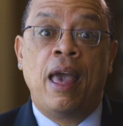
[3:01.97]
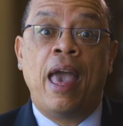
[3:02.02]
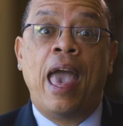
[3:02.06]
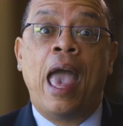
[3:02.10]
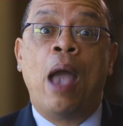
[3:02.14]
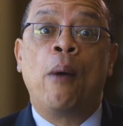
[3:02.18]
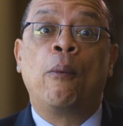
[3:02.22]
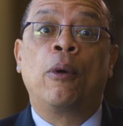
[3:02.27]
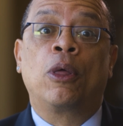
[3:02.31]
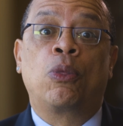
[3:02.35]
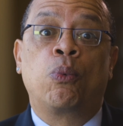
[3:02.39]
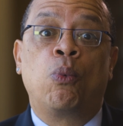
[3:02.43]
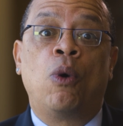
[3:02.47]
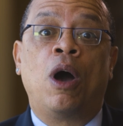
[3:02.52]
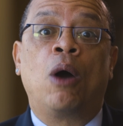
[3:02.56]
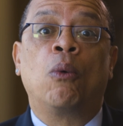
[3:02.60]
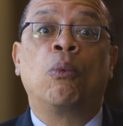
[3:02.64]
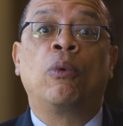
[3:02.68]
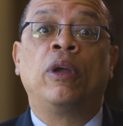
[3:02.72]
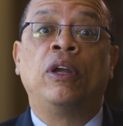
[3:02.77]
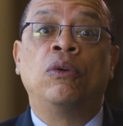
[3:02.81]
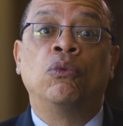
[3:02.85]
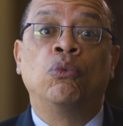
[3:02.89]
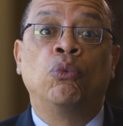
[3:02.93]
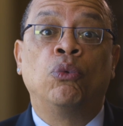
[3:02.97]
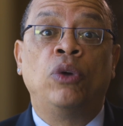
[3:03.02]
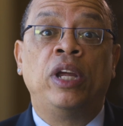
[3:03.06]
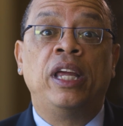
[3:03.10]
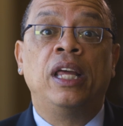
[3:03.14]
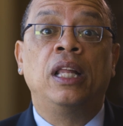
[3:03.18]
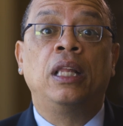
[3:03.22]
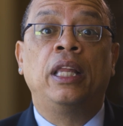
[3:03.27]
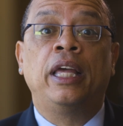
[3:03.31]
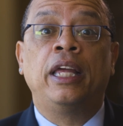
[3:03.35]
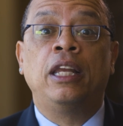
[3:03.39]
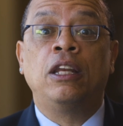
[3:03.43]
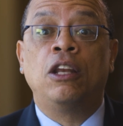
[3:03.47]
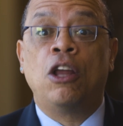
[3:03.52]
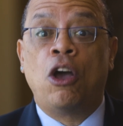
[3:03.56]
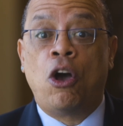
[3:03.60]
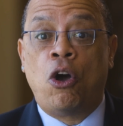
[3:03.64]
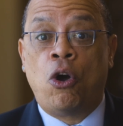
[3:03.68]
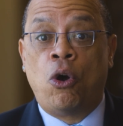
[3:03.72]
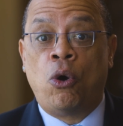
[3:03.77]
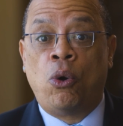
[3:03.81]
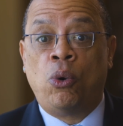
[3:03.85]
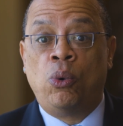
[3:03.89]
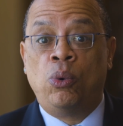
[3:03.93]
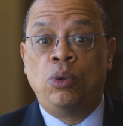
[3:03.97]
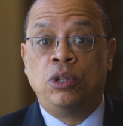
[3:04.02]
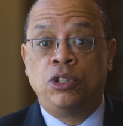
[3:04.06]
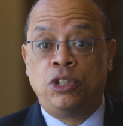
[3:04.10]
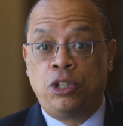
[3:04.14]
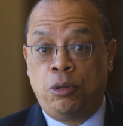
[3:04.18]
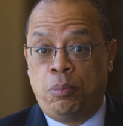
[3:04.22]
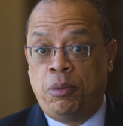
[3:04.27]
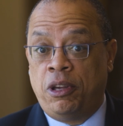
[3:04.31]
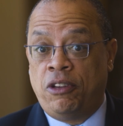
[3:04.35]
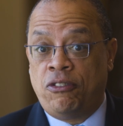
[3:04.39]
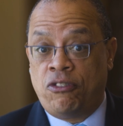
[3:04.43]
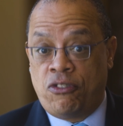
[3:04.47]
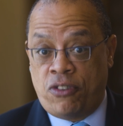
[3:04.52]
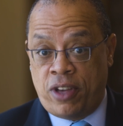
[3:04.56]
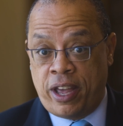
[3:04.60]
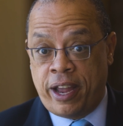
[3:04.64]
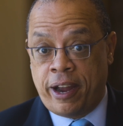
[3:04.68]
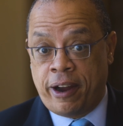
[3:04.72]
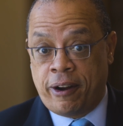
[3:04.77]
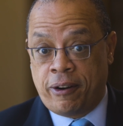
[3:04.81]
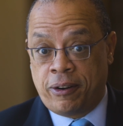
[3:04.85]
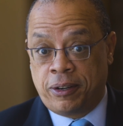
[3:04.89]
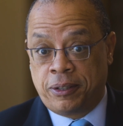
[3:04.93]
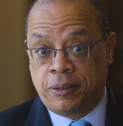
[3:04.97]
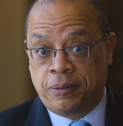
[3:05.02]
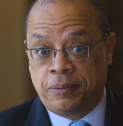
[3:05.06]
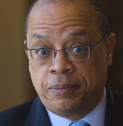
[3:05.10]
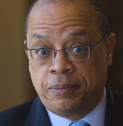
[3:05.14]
and with what we really know to be fair.